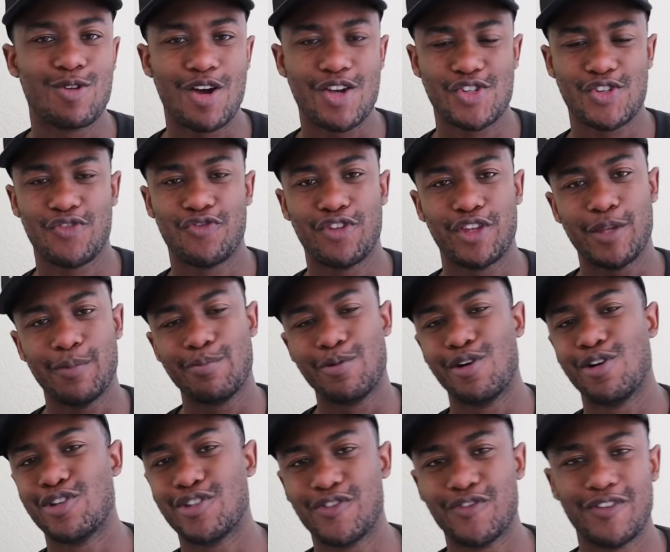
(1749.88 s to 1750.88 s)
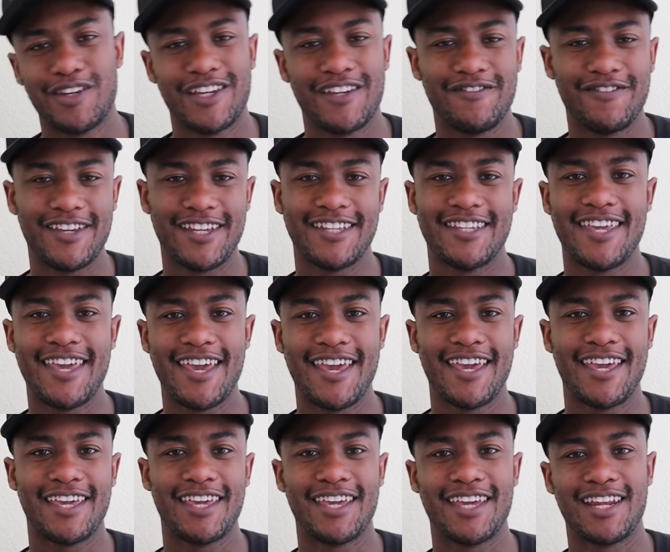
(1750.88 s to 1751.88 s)
question for the Post Vid Vid
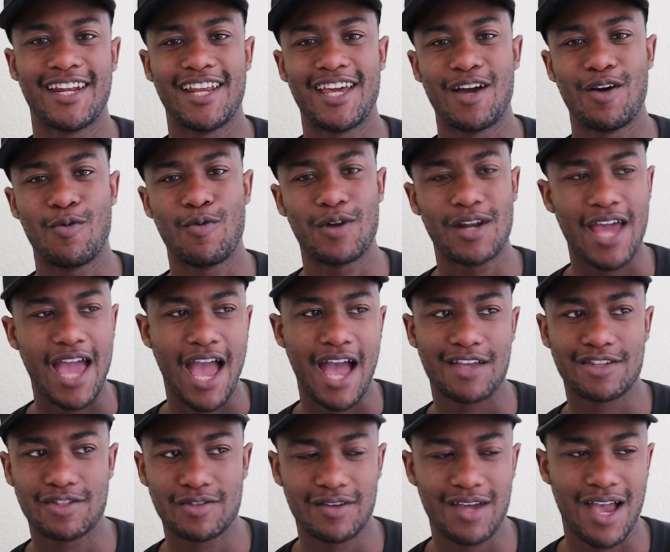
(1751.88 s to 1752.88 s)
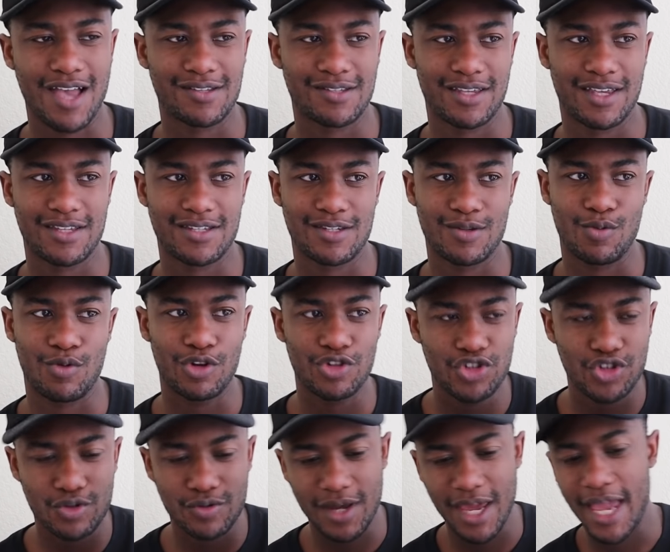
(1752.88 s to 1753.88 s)
gang, and I want to ask you guys this, and I
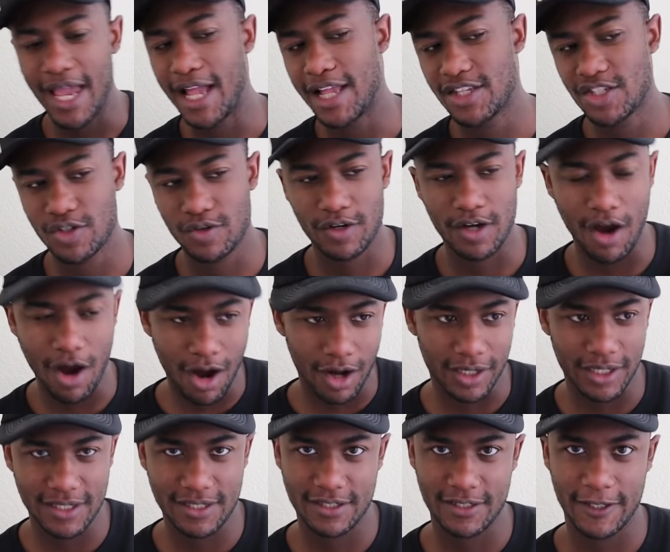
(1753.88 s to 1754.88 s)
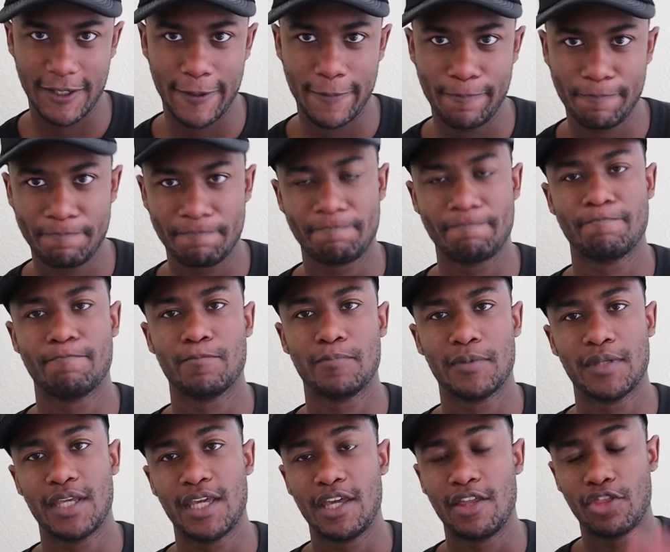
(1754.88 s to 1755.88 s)
want you to answer it honestly.
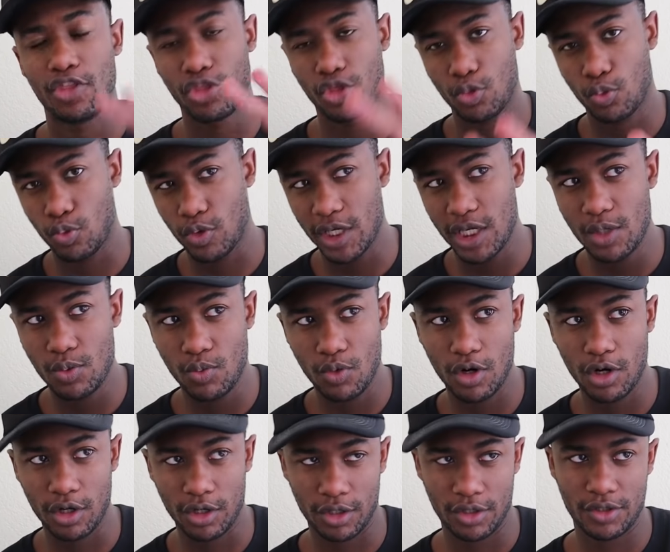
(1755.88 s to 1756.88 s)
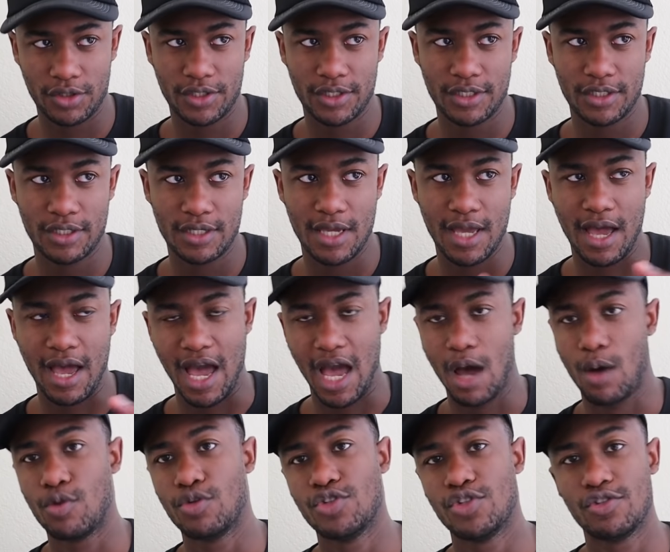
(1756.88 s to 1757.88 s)
In 3 words,
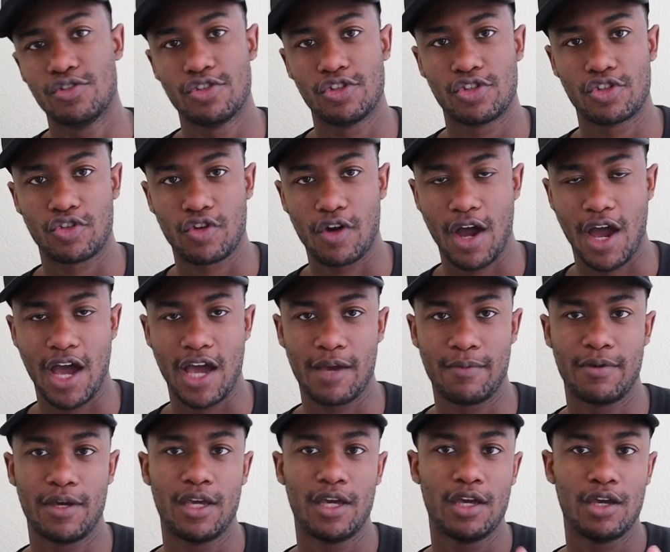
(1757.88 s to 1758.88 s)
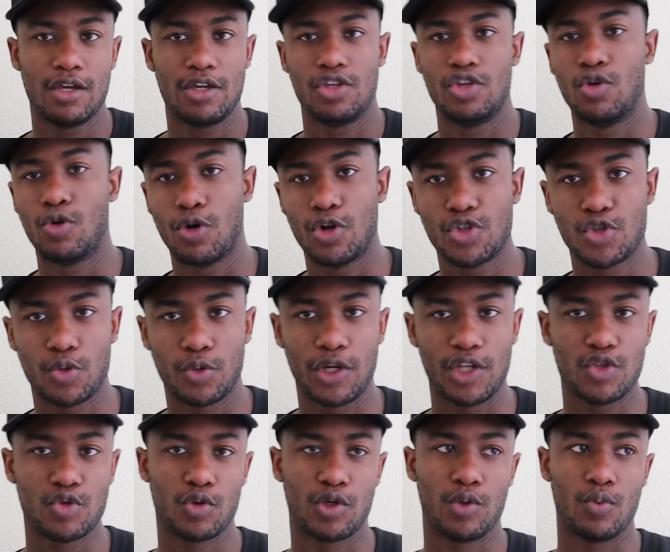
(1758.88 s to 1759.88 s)
how would you describe your
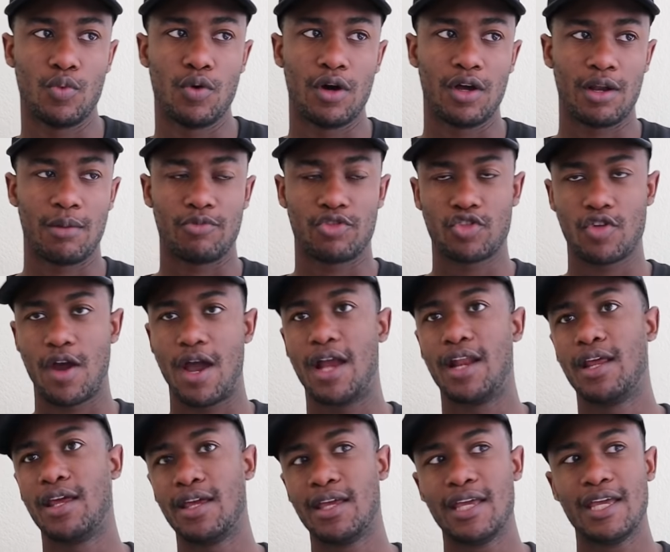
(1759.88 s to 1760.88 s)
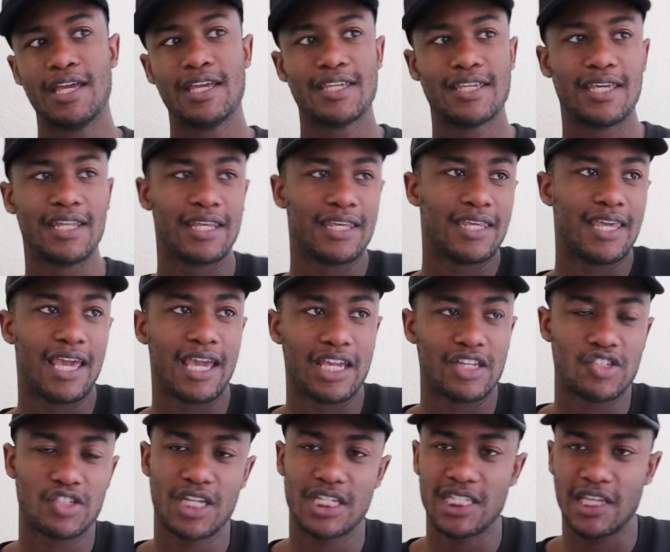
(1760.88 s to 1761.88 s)
2021? I'm trying to get a
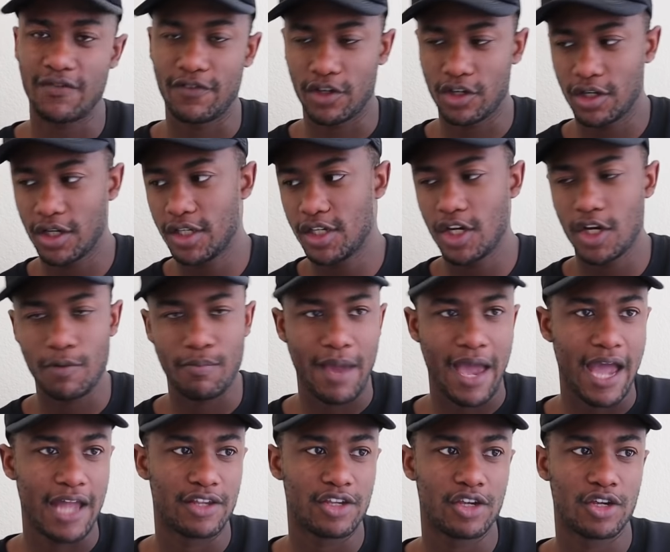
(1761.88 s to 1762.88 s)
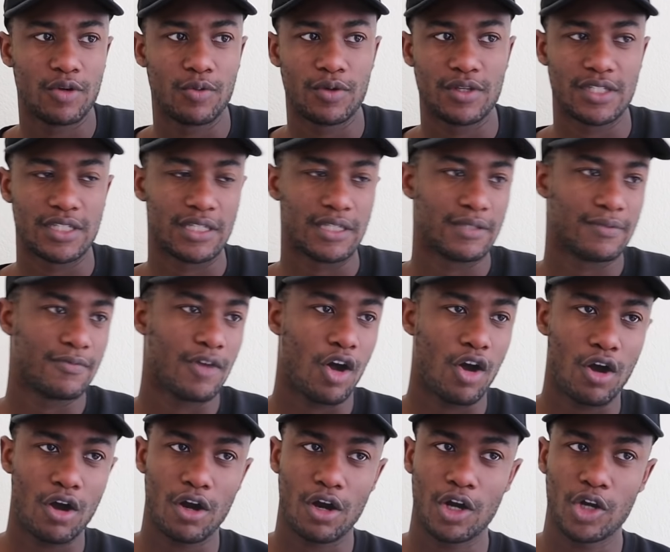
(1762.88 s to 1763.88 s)
gauge. You guys have a good year, bad year? Was it
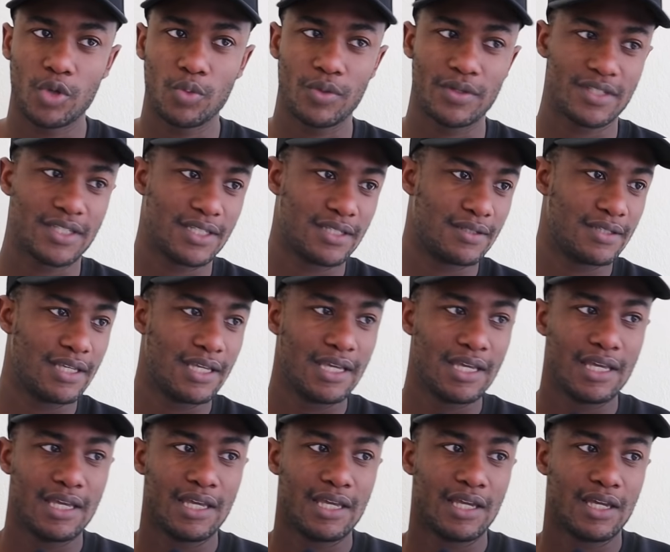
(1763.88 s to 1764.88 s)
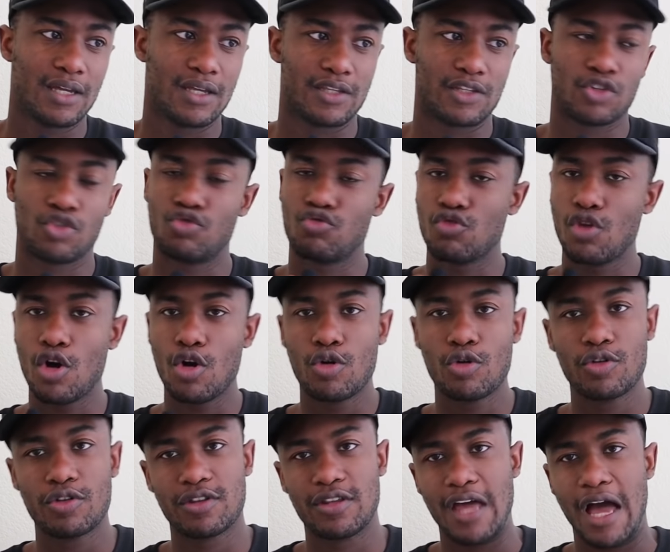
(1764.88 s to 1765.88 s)
hard? Was it
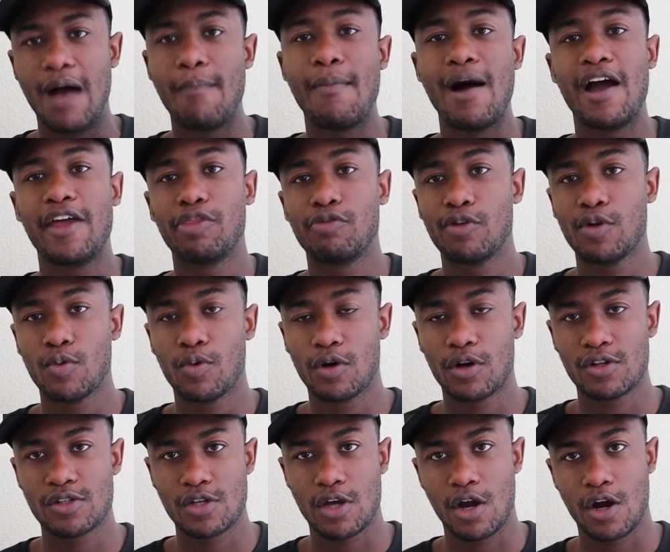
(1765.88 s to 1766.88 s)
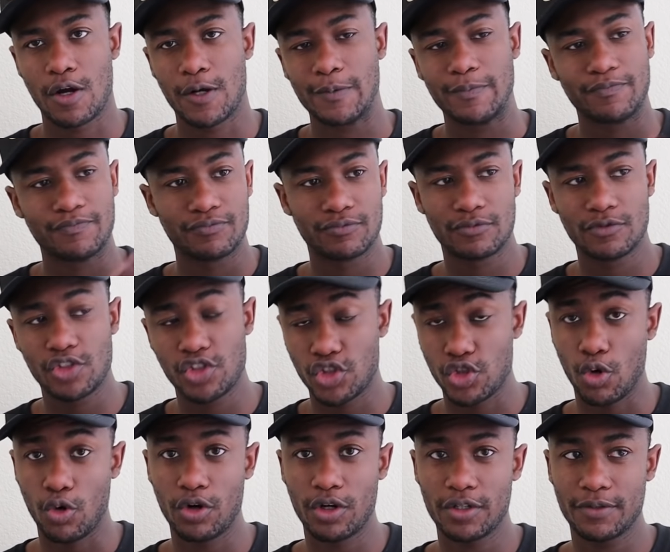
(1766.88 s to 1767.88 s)
growth? My 3 words are
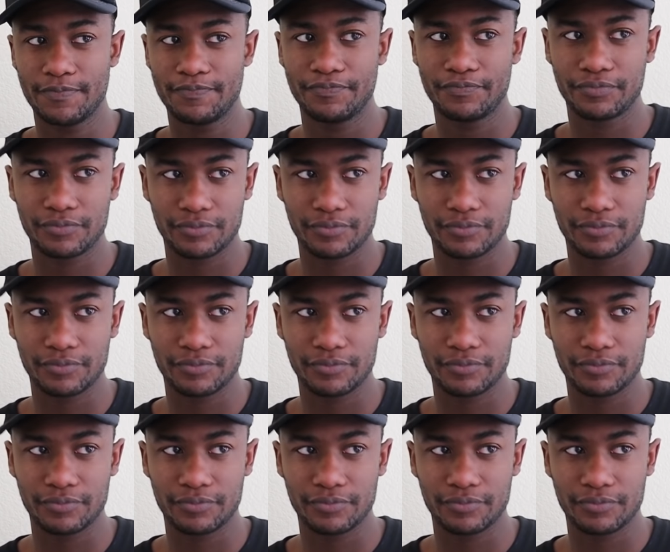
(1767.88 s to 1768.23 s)
short,